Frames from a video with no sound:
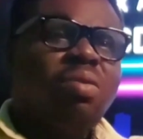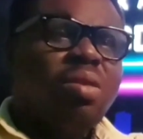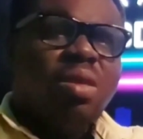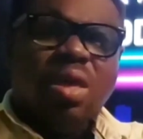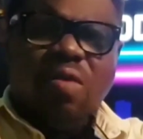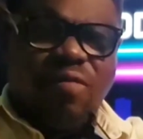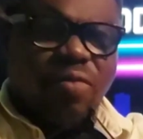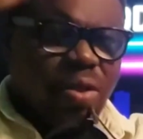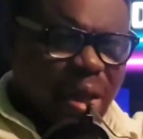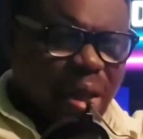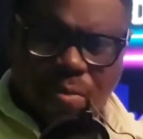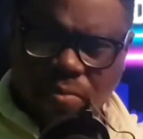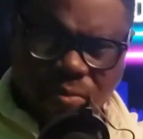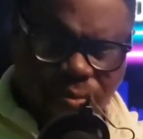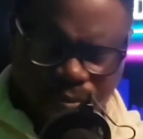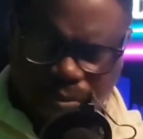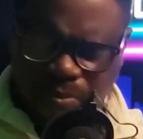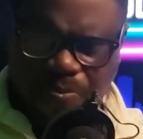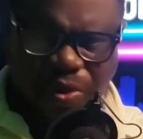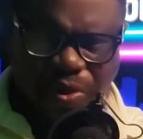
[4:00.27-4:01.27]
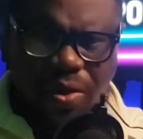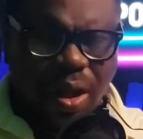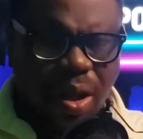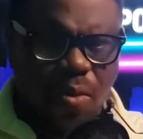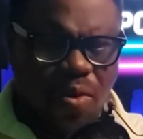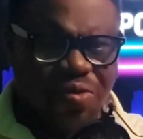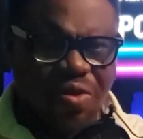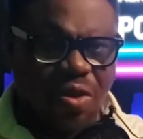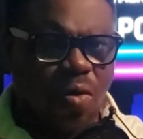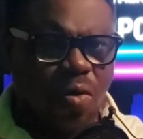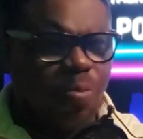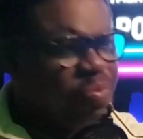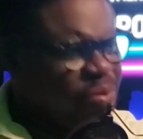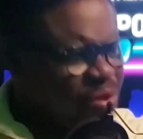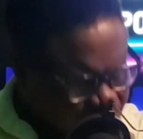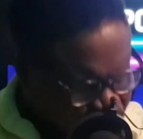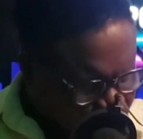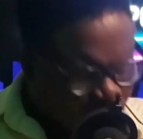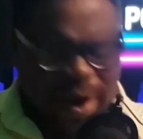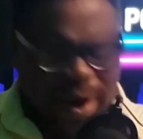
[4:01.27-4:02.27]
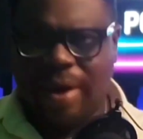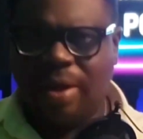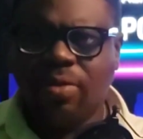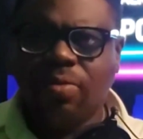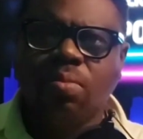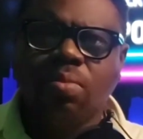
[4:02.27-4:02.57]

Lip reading: Even P Square.